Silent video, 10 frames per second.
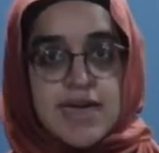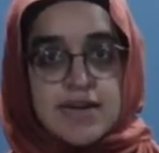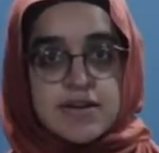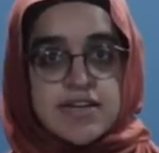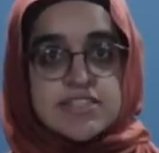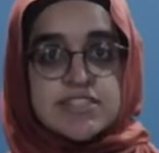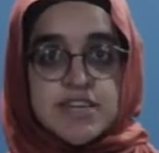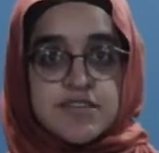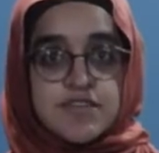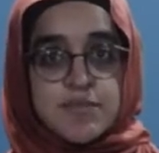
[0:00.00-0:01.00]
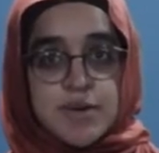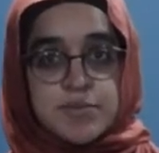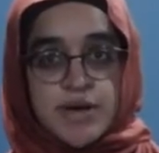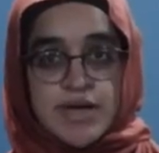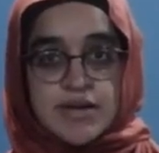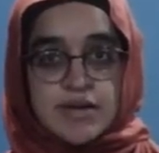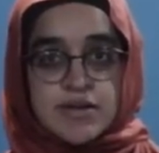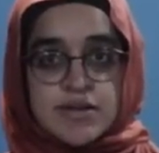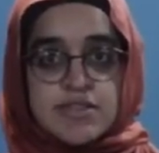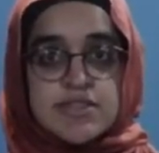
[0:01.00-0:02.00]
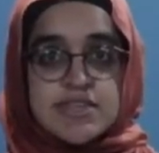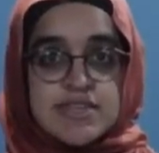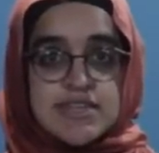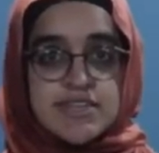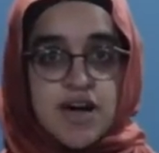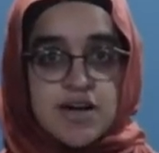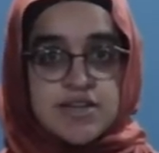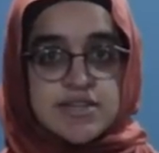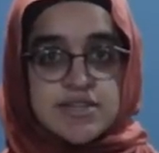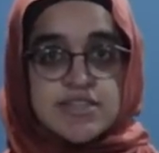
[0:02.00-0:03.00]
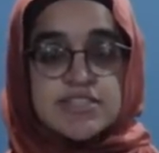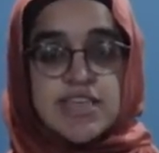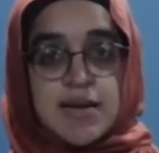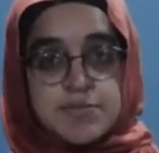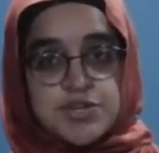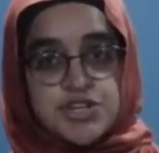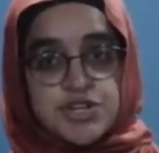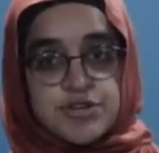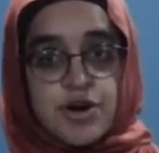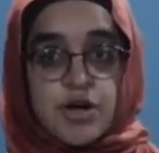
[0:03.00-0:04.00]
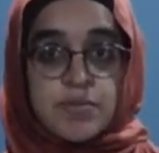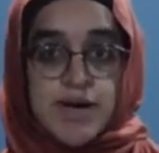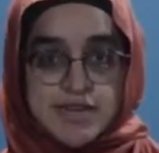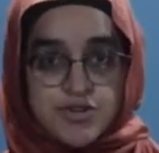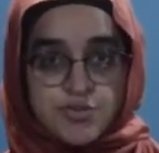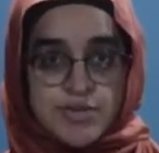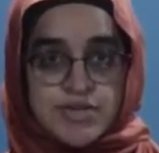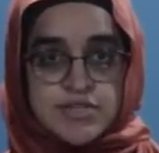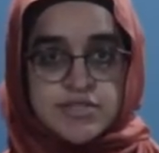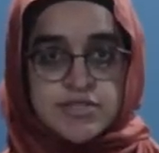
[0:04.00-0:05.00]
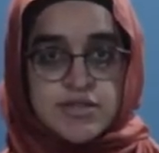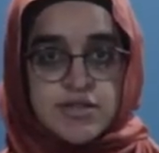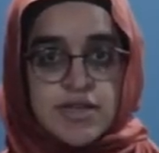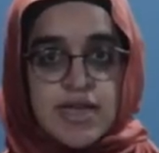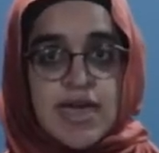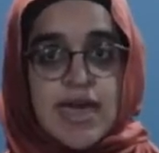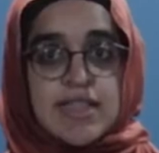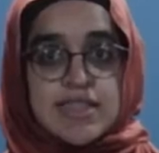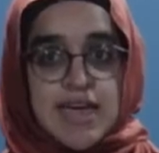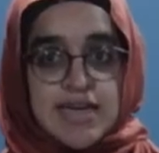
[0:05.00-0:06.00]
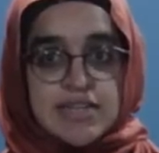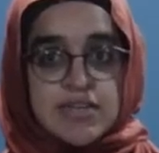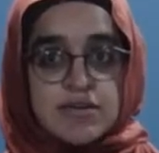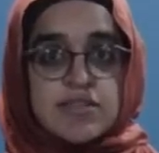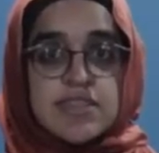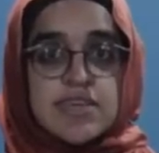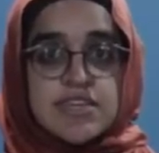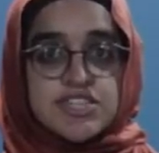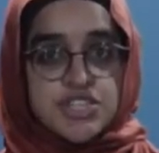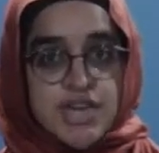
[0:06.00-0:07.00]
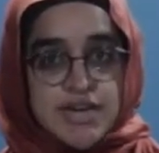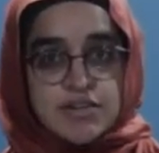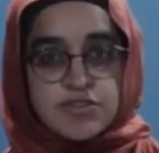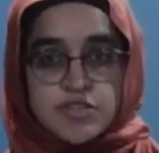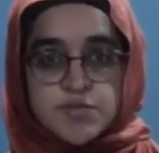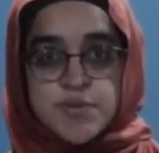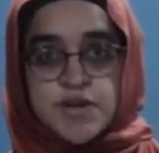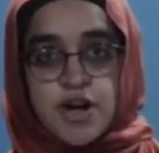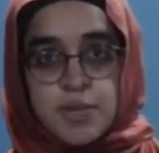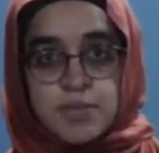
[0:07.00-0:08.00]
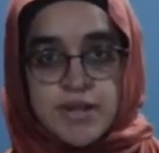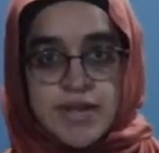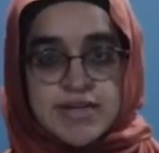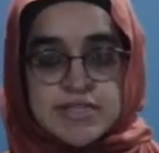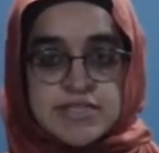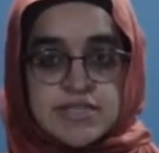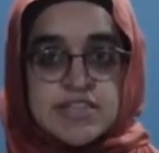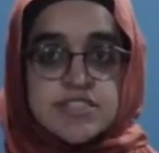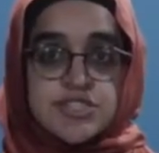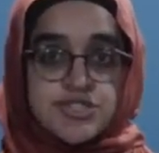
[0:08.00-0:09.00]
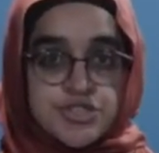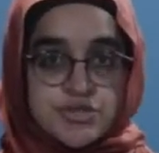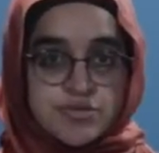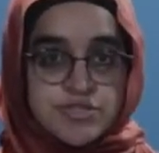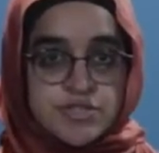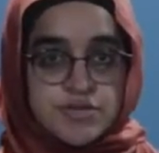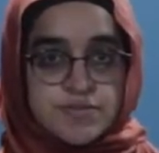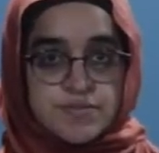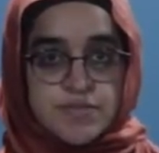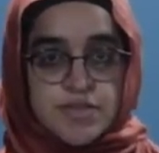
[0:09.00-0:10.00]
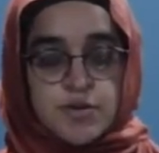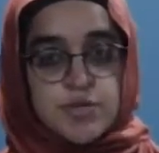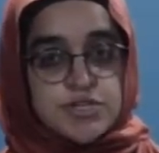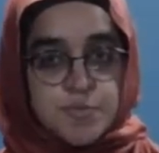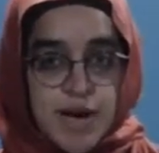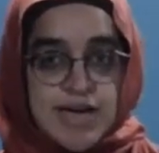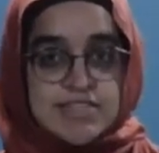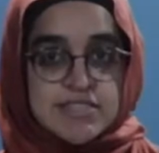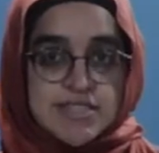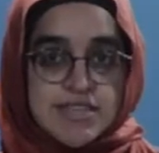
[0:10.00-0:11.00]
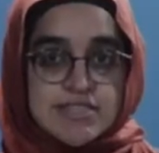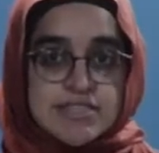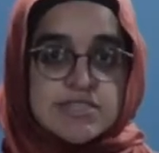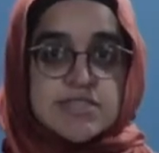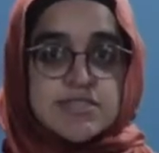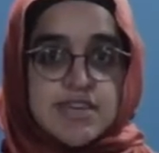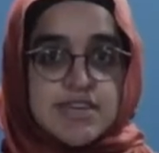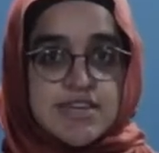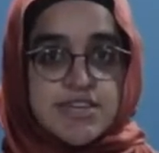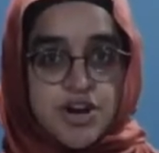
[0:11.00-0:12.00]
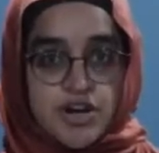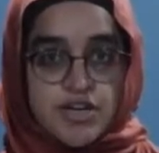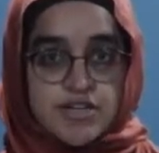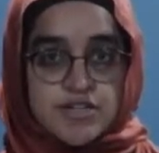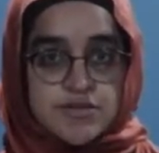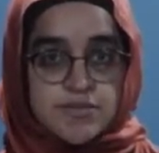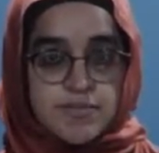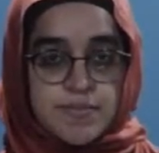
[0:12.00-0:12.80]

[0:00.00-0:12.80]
Here, instead of a membrane, the DNA target is captured on microbeads, and then the engineered CRISPR complex is introduced, which binds this DNA target.